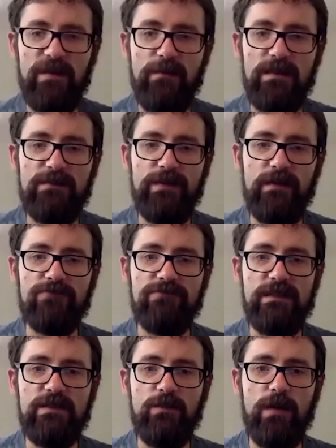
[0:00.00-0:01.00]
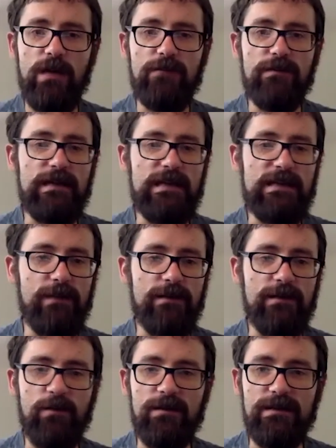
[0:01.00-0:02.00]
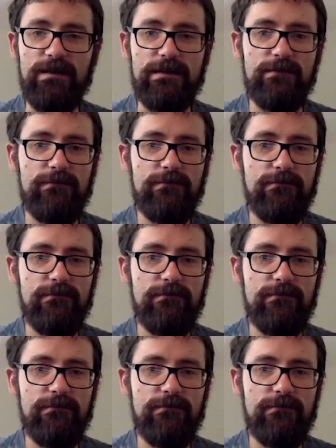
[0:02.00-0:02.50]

must be a French word for this, but I don't know what it is.